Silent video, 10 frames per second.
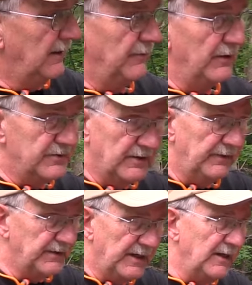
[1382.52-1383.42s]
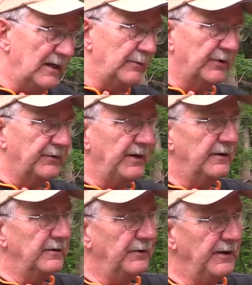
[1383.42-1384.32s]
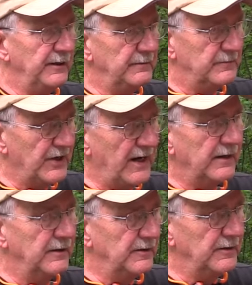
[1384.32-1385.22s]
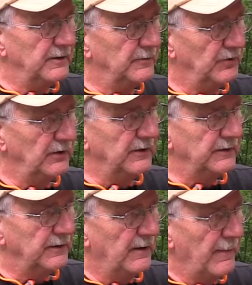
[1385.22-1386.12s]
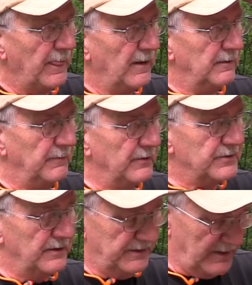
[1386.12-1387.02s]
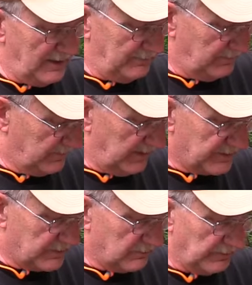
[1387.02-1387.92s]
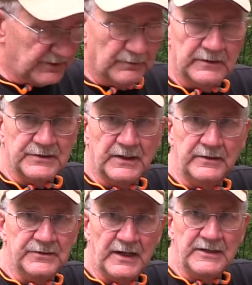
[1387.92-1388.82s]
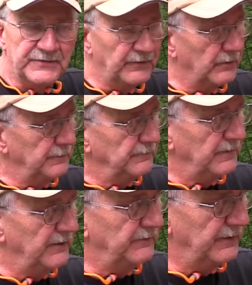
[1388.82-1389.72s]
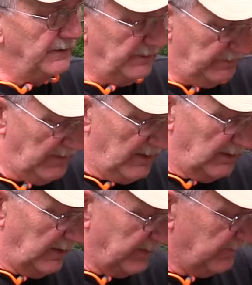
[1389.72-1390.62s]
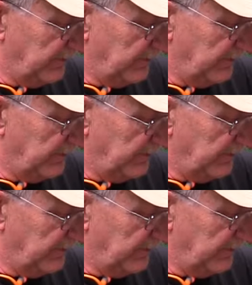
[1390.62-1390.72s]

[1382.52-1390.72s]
most of the time, or three hundred grain jacketed uh, bullet most of the time, that's what you want to set your sights for. If uh, like